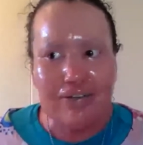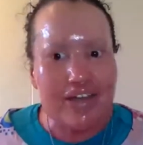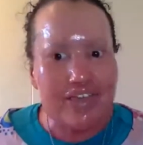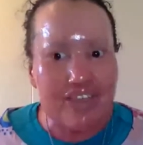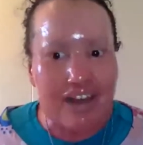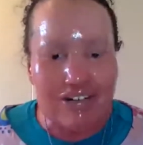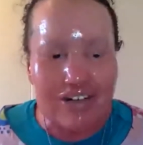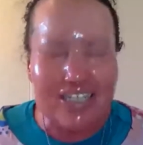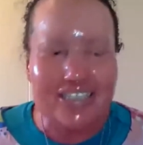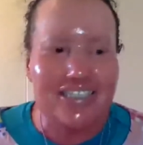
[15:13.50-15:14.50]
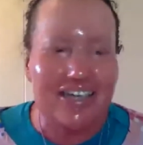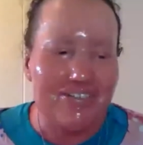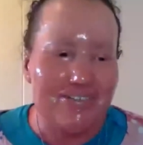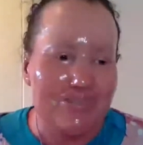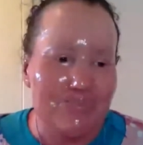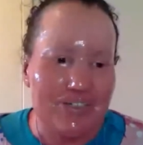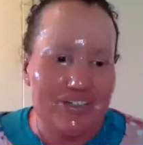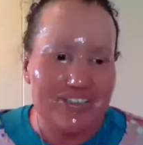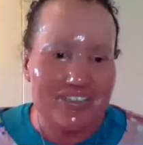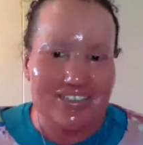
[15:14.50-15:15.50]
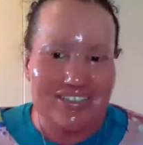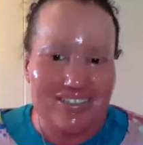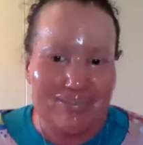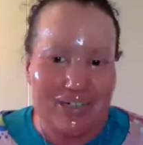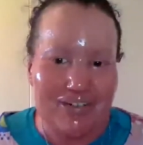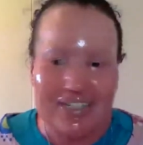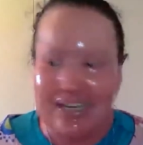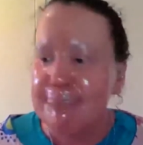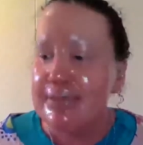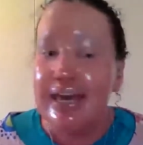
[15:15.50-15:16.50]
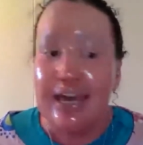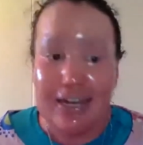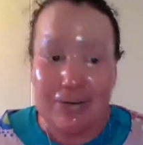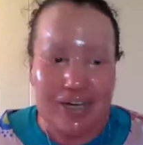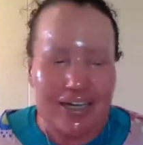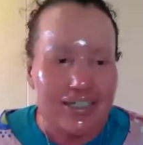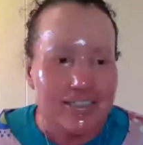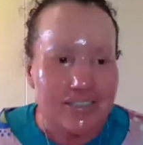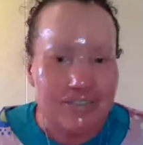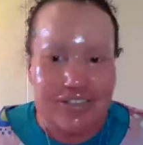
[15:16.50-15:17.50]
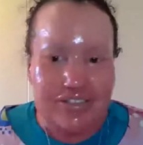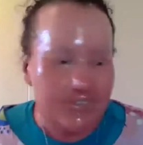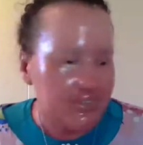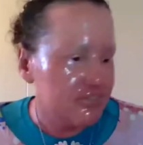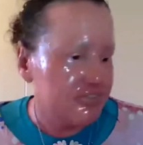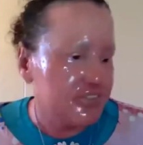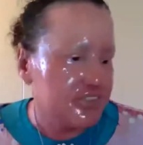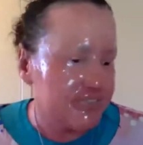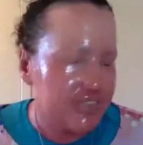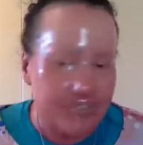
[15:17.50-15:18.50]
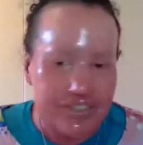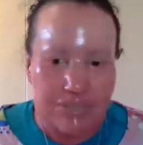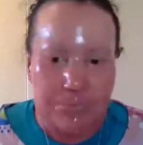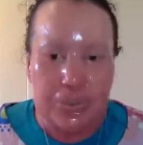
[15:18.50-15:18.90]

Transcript: thoroughly terrible person, apparently. Anyway, don't read the reviews if you've written a book.